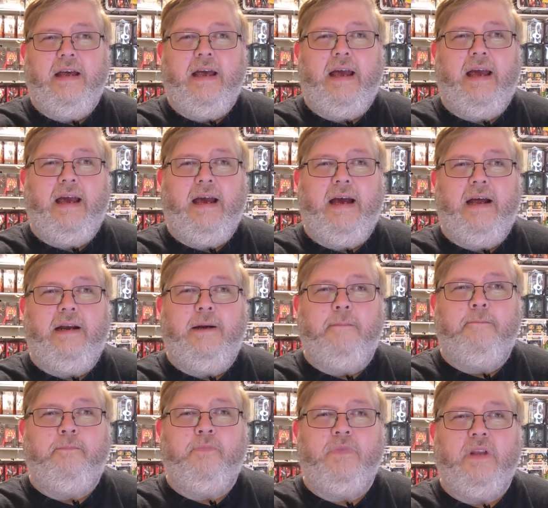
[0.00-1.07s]

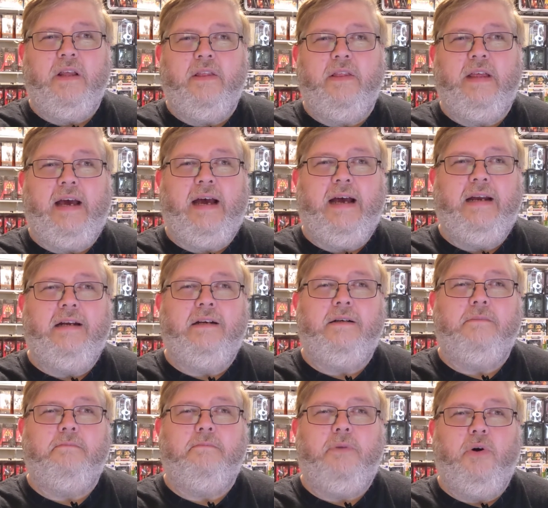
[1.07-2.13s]
and that
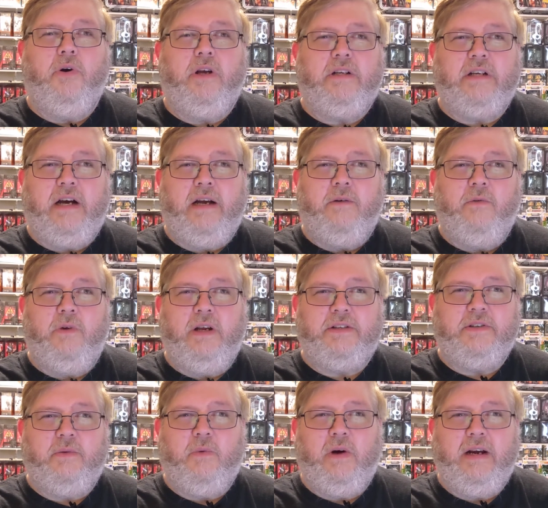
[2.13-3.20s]
bo-katan
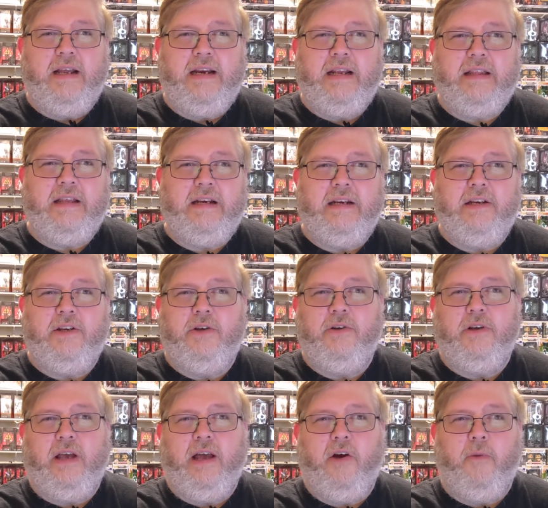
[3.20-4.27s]
doesn't want anything to do
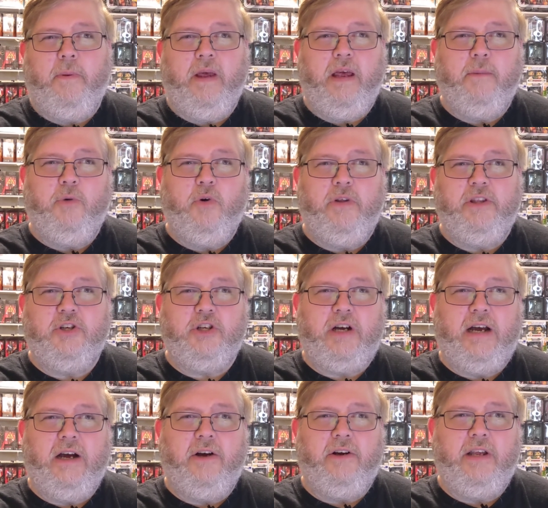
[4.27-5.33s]
to help him or the
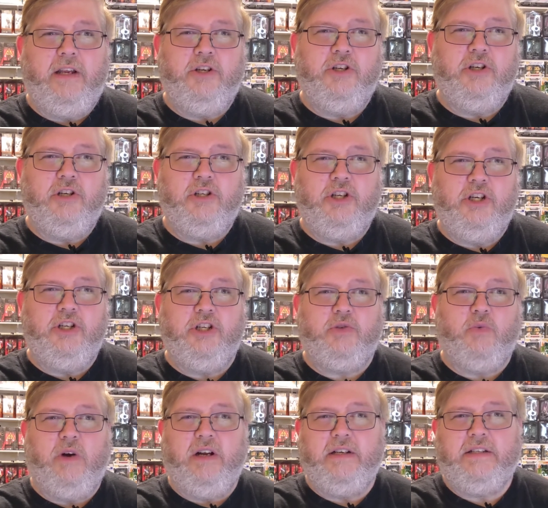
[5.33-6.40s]
child. She
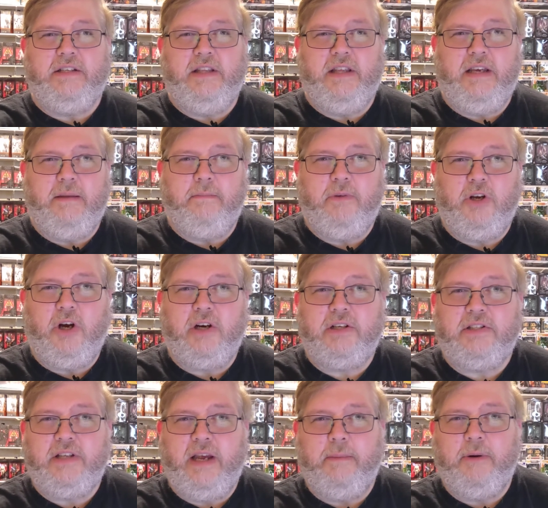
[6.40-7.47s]
just wants the dark
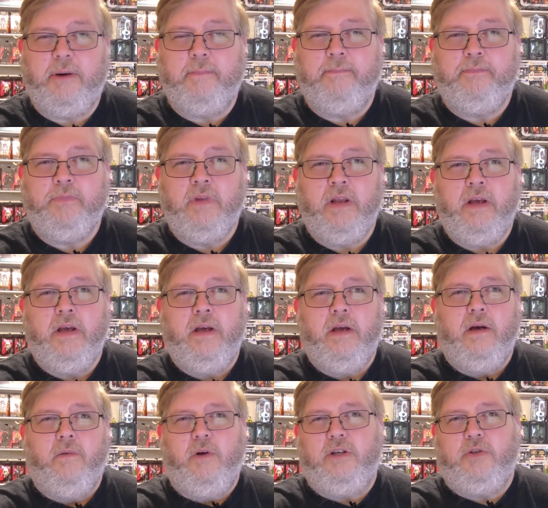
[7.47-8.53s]
saber,
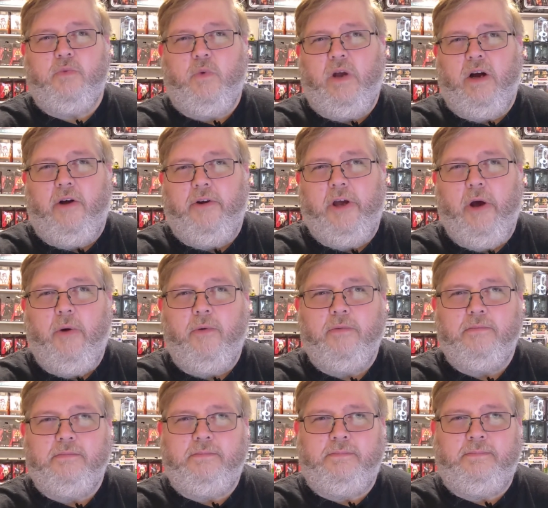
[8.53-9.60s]
which we all know.
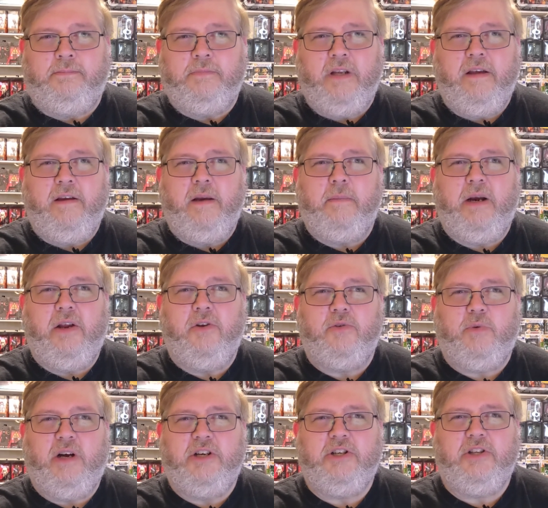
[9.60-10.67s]
Anybody
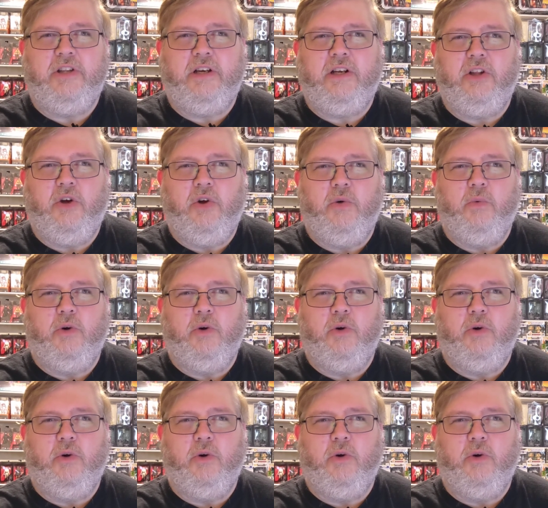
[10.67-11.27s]
who's watched the Clone